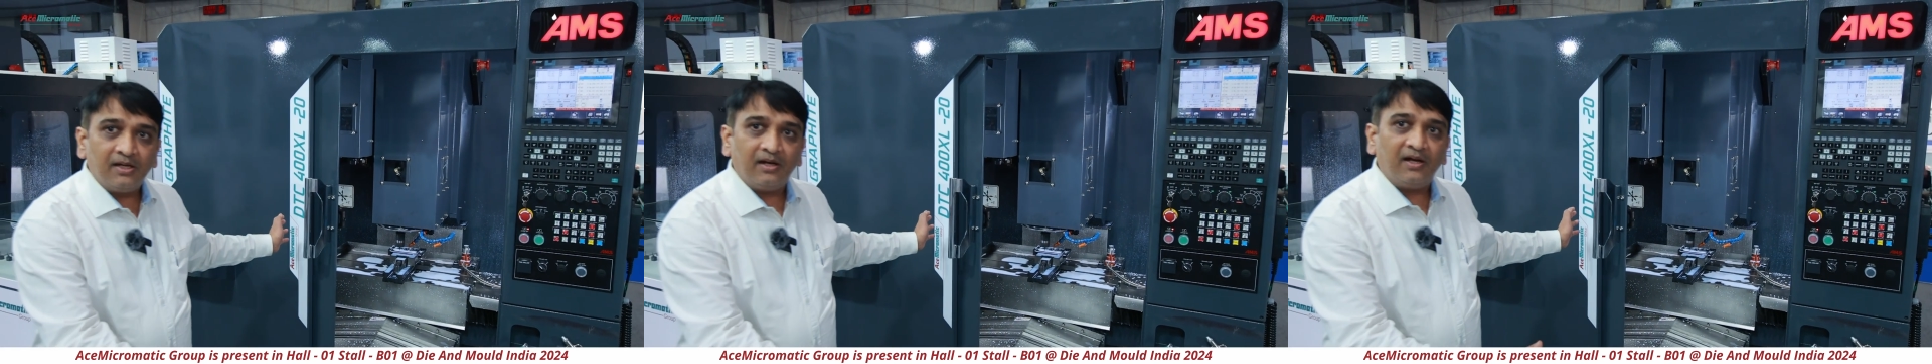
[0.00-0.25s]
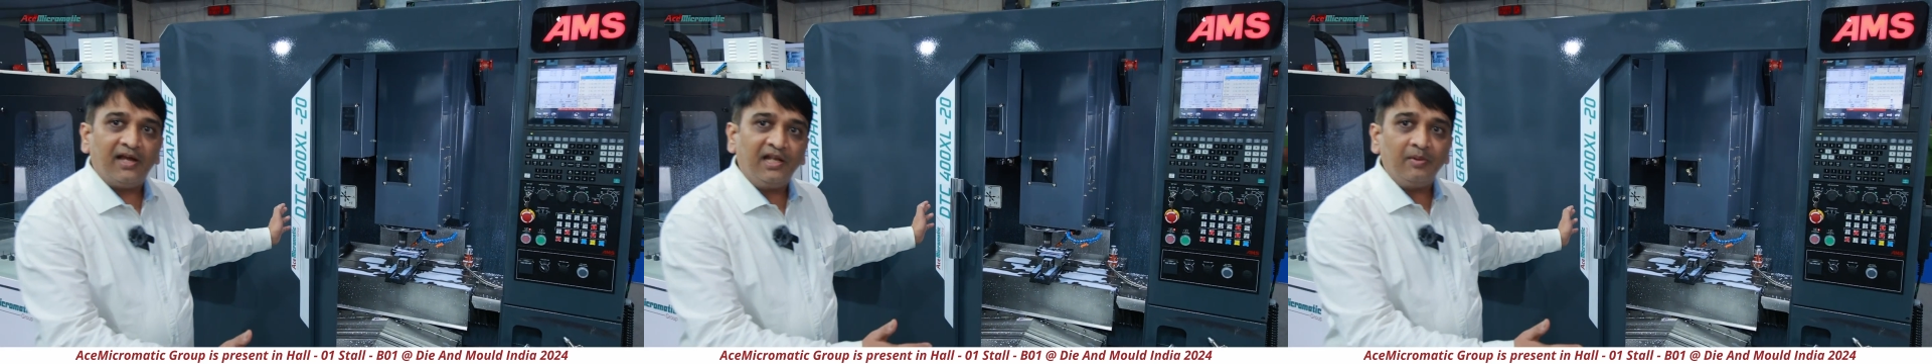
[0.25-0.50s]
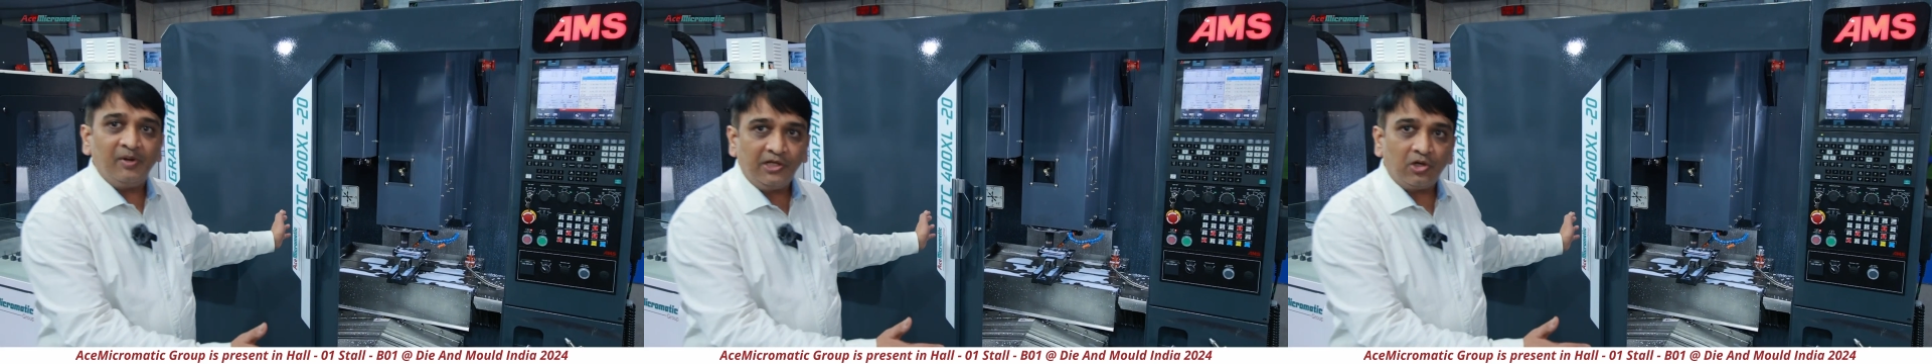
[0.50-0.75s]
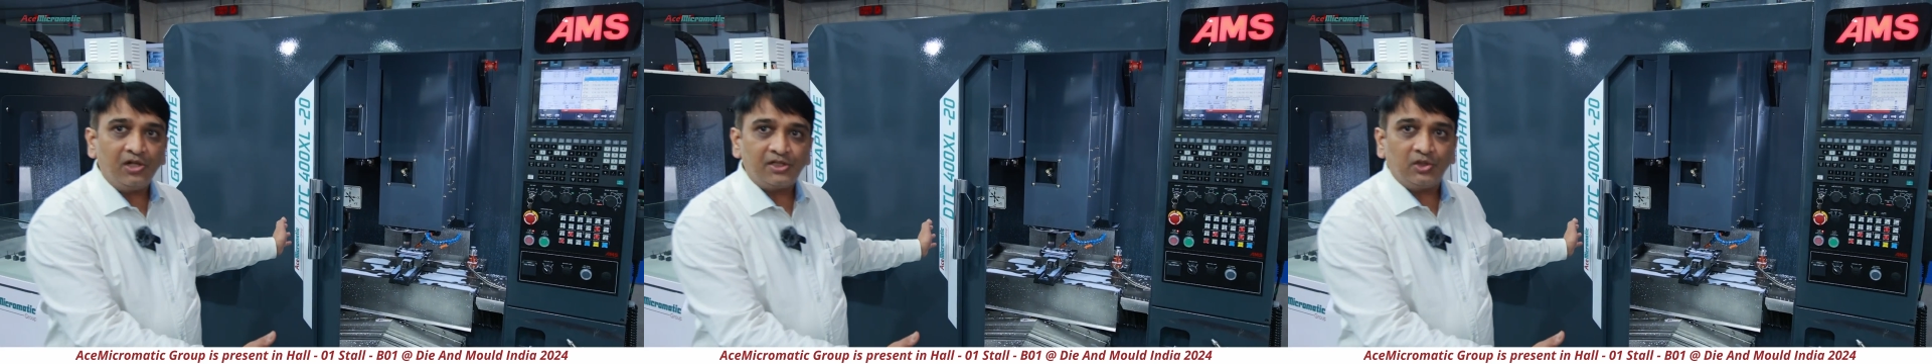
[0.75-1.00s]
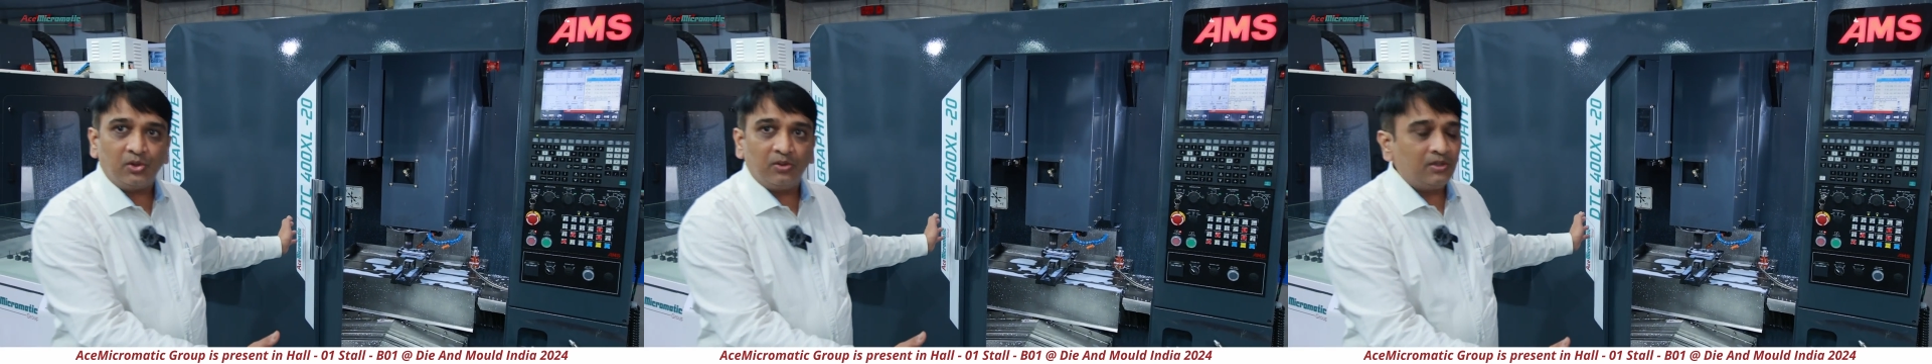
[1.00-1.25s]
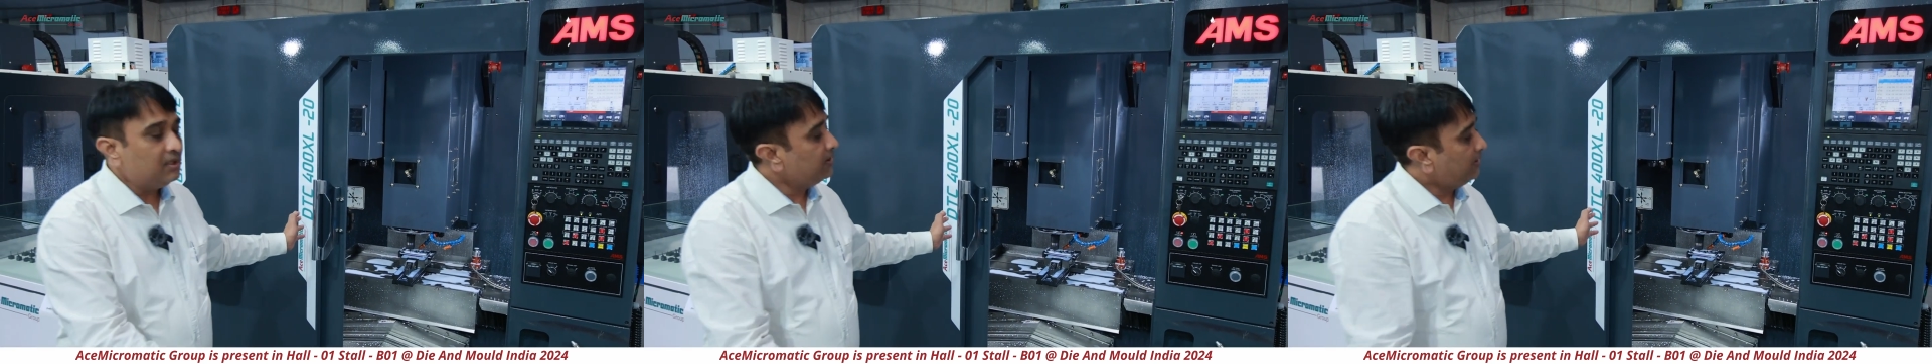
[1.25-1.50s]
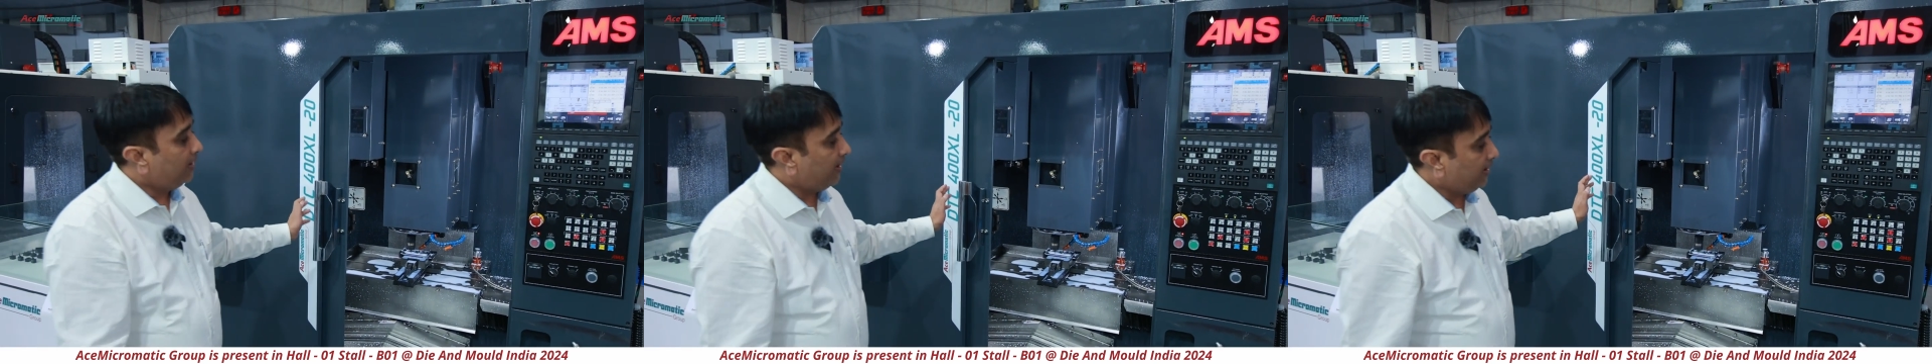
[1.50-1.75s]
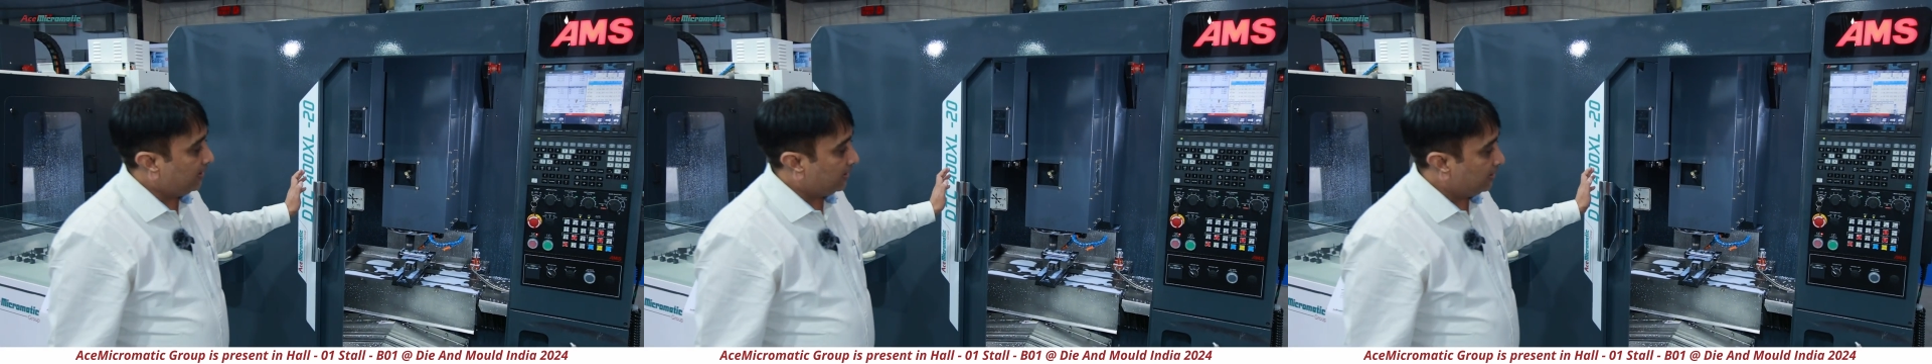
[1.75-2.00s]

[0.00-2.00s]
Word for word: uh, element also and uh,